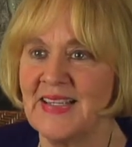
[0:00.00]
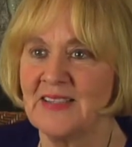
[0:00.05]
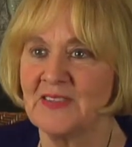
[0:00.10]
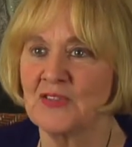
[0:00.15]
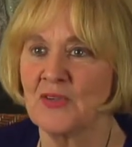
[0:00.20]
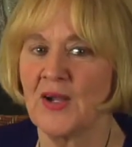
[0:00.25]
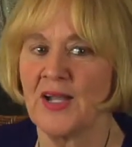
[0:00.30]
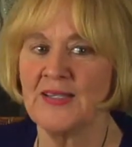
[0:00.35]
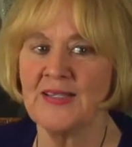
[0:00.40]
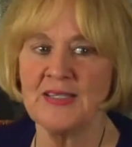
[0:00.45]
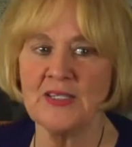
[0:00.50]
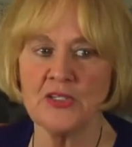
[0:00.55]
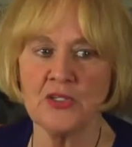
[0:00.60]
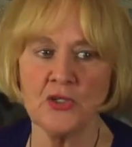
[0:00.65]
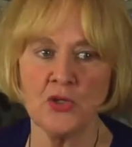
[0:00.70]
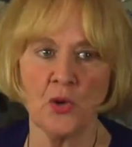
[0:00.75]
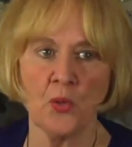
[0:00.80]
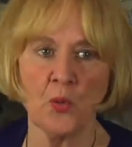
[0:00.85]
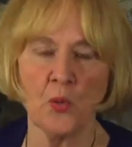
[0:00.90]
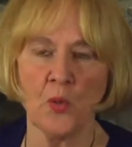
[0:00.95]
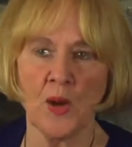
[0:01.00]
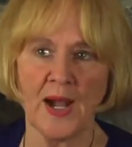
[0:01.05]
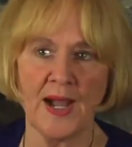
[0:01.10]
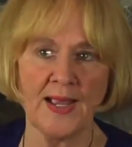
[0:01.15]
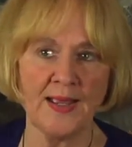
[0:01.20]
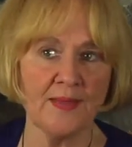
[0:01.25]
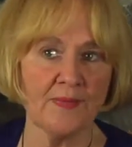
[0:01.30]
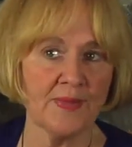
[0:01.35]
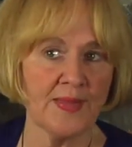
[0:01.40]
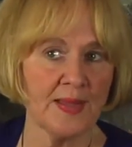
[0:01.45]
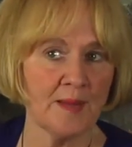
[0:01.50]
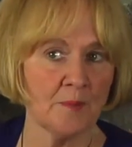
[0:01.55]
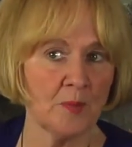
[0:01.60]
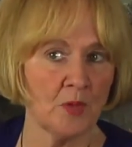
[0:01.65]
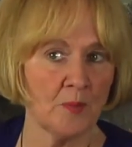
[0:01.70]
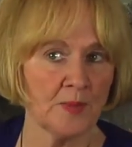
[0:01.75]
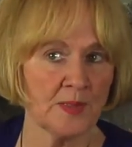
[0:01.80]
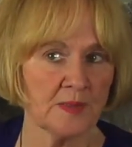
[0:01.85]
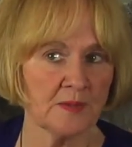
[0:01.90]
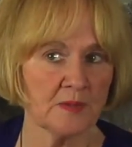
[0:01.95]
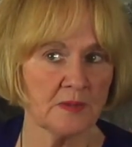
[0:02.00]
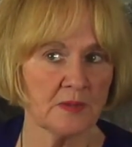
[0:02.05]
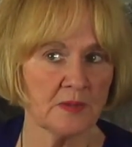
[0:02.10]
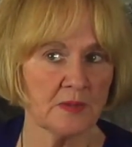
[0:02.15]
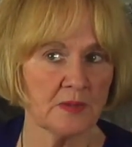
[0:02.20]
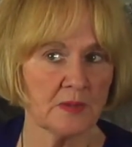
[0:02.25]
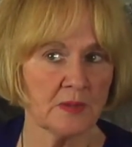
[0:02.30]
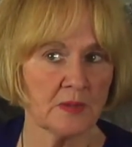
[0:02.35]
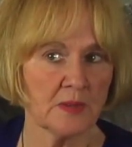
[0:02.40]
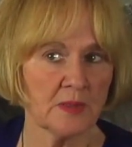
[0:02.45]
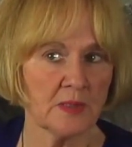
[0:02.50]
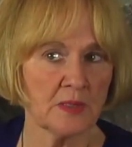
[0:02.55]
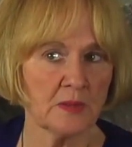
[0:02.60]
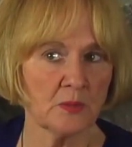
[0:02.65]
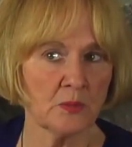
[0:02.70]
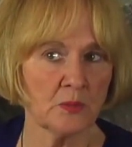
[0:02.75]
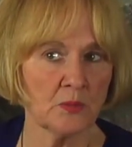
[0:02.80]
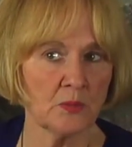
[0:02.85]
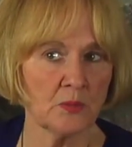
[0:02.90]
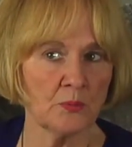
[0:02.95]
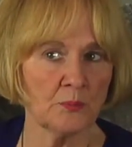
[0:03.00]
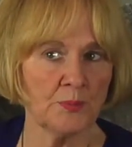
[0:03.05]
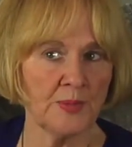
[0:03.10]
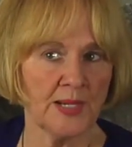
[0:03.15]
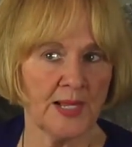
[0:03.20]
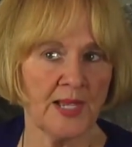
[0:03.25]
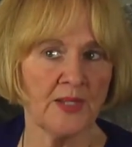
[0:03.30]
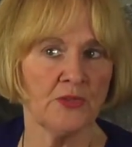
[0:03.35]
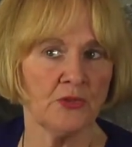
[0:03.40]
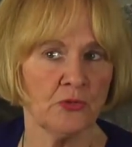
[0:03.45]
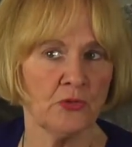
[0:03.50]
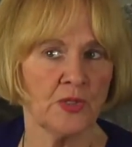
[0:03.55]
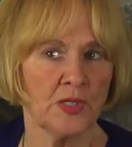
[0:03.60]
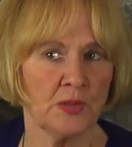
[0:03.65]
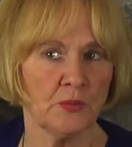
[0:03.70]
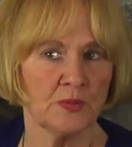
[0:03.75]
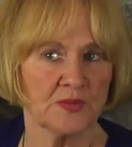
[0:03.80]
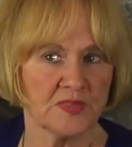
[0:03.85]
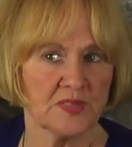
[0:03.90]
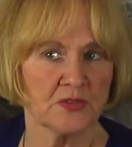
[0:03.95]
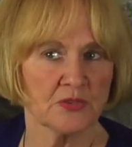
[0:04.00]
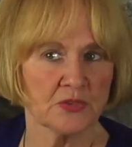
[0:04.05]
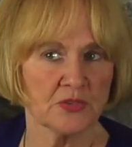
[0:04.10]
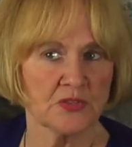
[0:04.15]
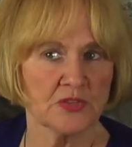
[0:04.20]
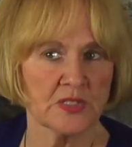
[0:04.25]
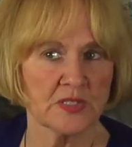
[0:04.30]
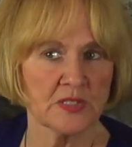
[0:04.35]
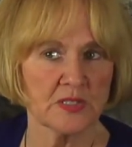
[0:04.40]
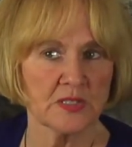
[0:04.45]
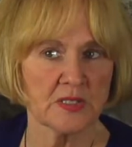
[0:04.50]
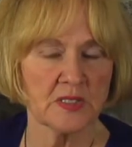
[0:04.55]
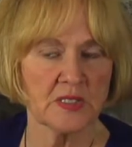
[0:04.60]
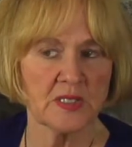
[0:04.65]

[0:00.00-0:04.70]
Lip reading: So I didn't know why at that moment, but I knew he was interested.